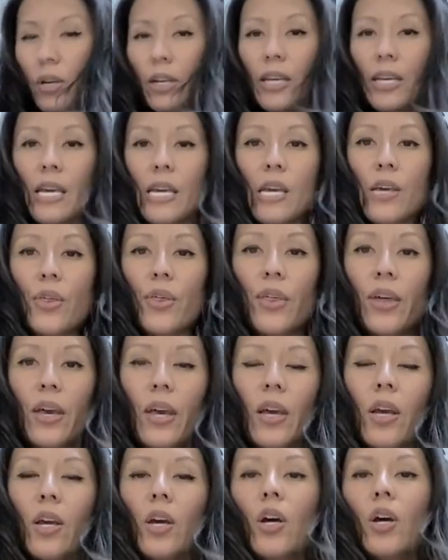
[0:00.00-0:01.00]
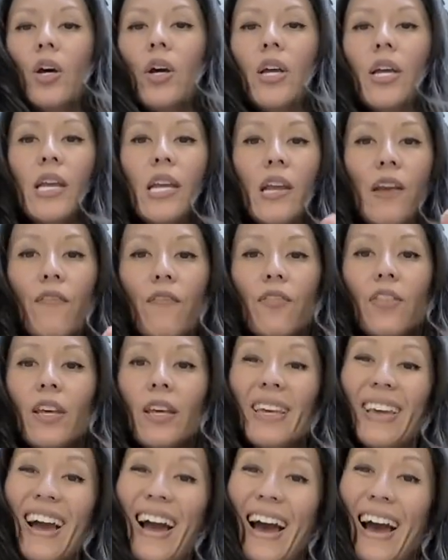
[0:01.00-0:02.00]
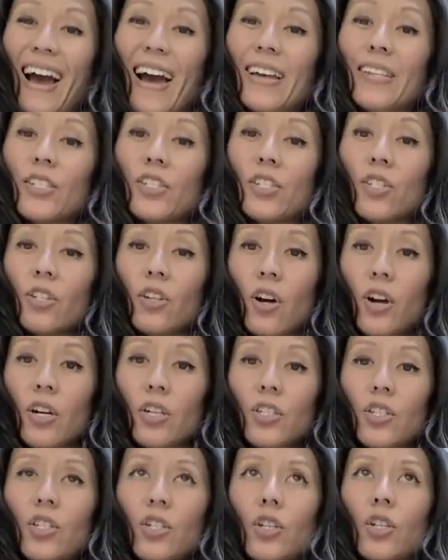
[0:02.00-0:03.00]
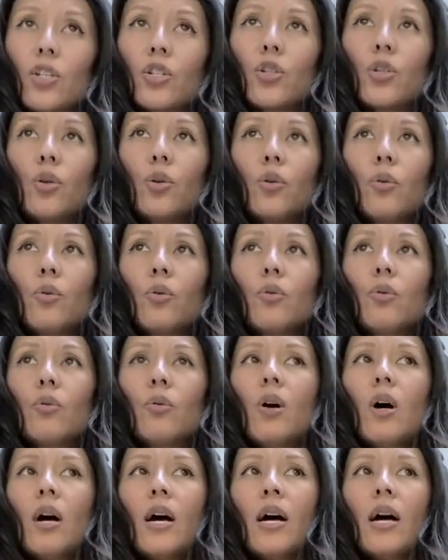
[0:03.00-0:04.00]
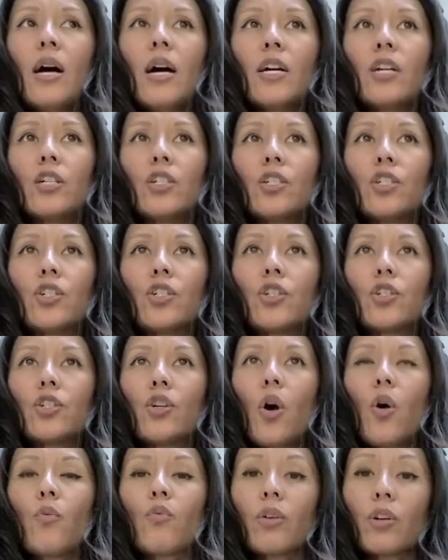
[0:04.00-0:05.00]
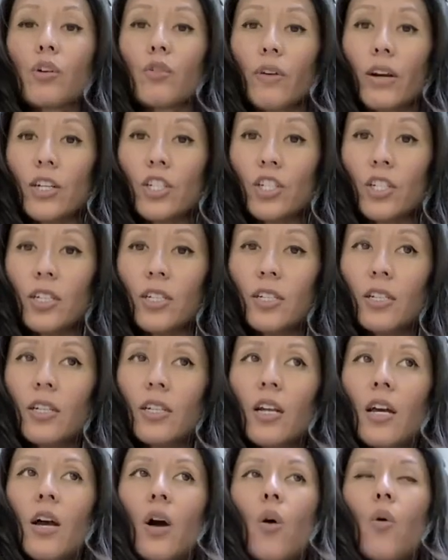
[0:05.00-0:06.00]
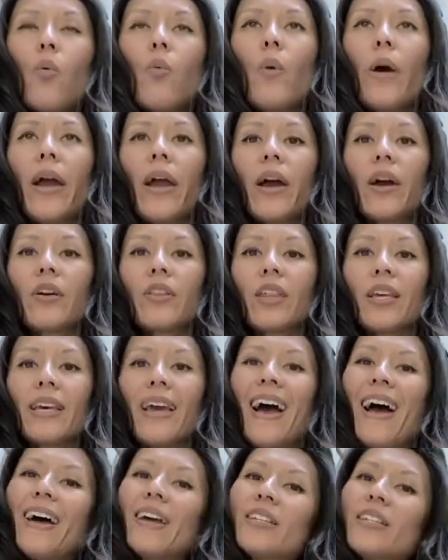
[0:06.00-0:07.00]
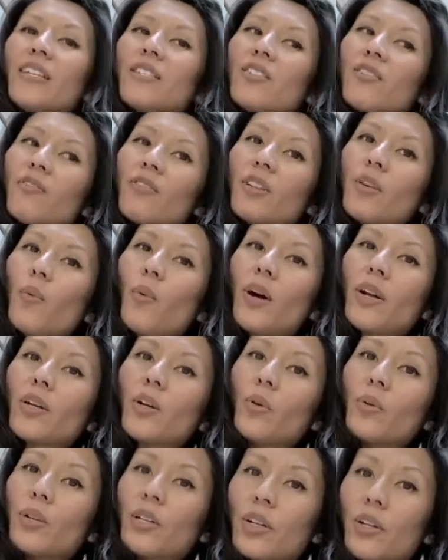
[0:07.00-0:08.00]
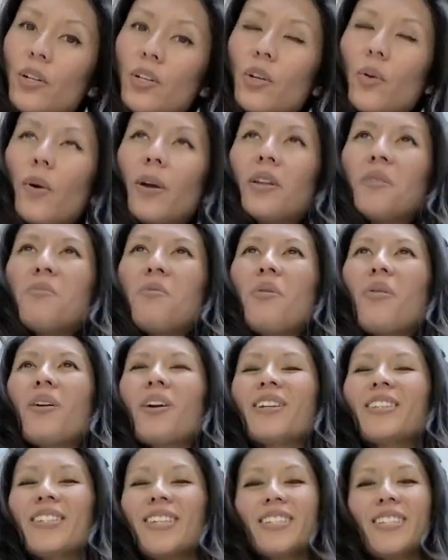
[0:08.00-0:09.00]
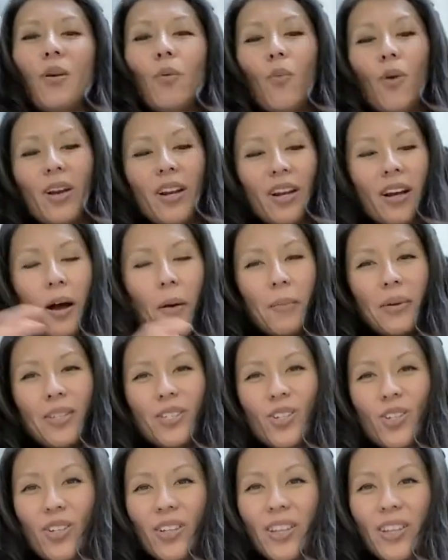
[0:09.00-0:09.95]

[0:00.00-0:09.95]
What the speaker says: Key thing, if the cat starts to show regression where the cat doesn't really want to go near you anymore, doesn't want to come into your